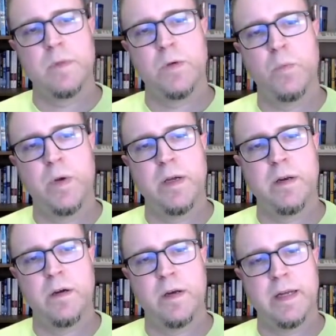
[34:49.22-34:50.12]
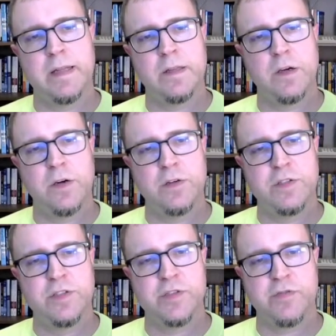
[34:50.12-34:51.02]
when on a large
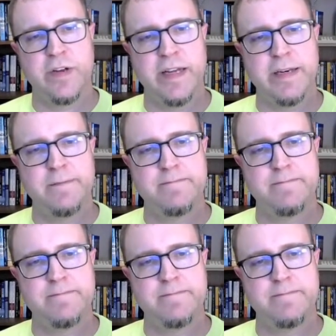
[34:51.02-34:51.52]
screen,